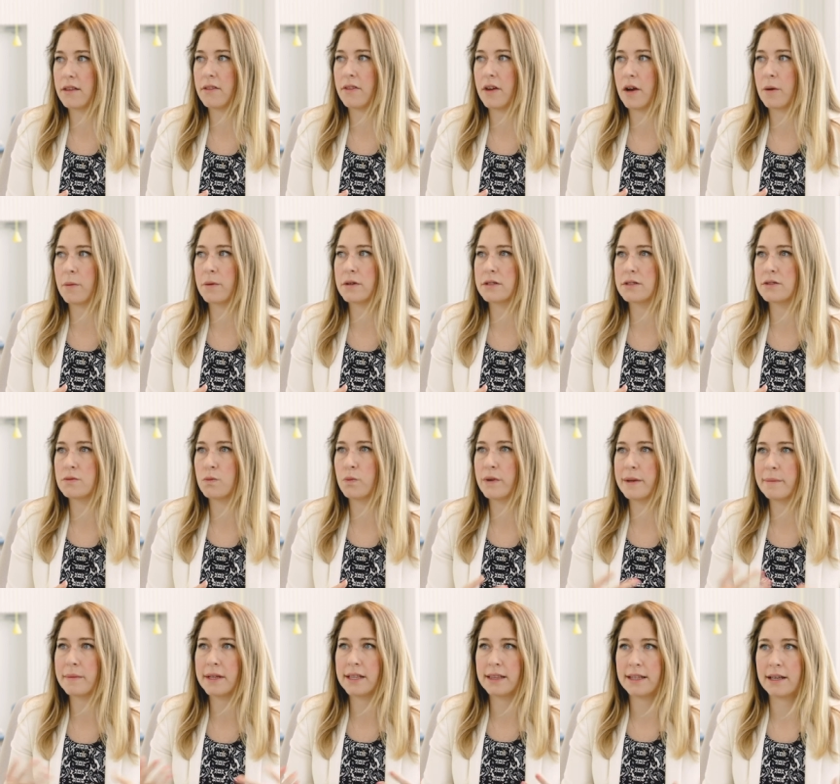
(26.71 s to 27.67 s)
there was
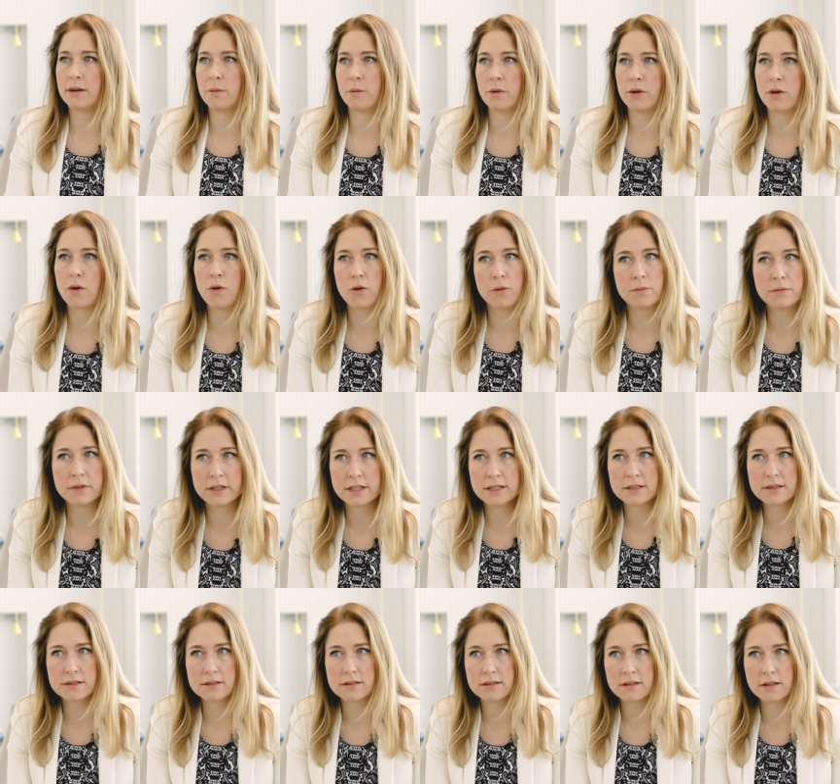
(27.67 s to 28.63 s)
women that were
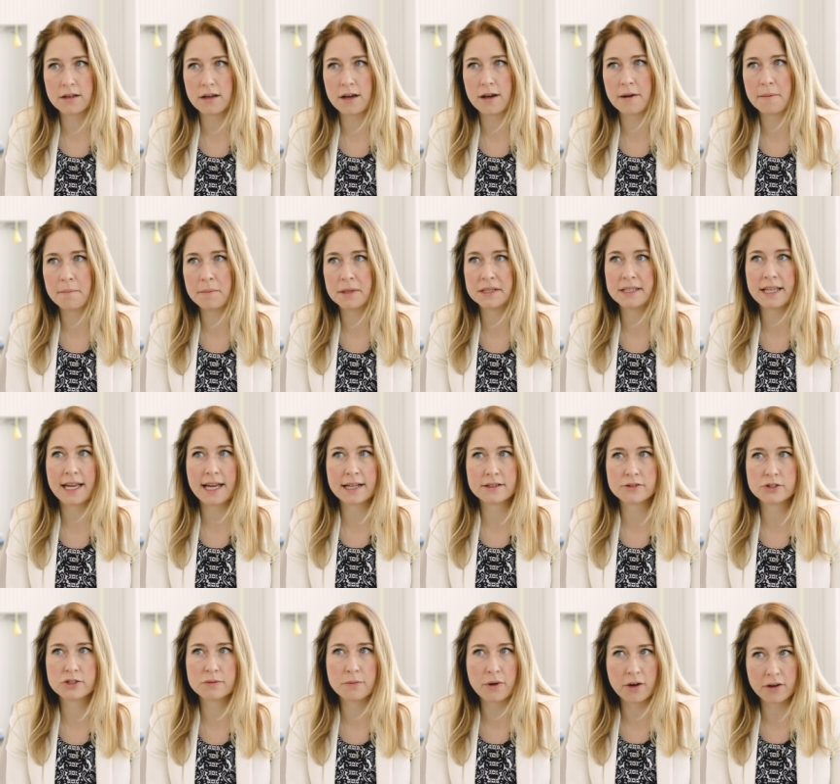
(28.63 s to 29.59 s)
homeless um, but they
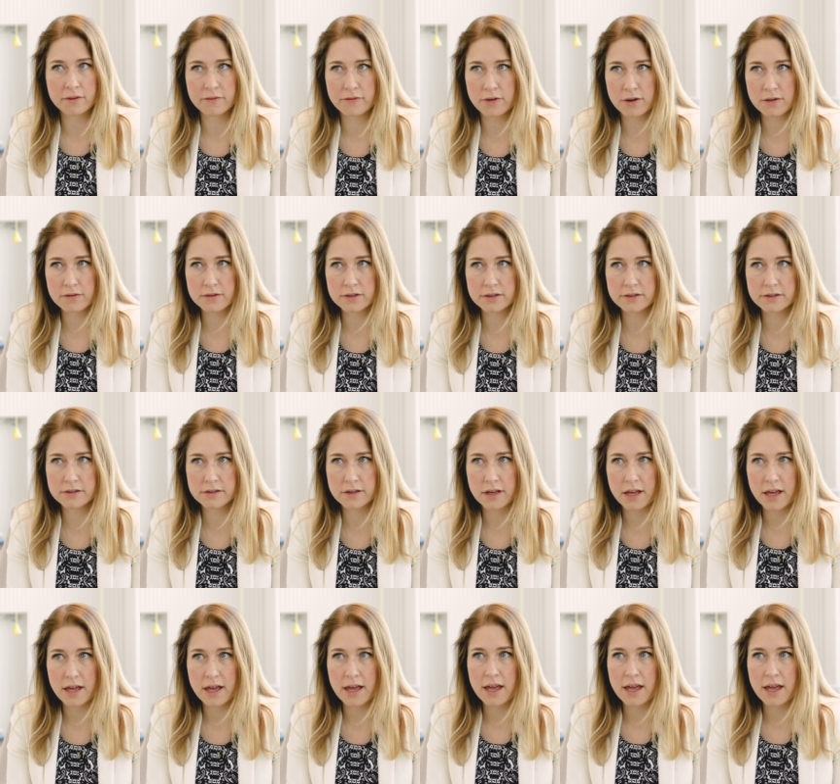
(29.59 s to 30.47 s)
had smartphones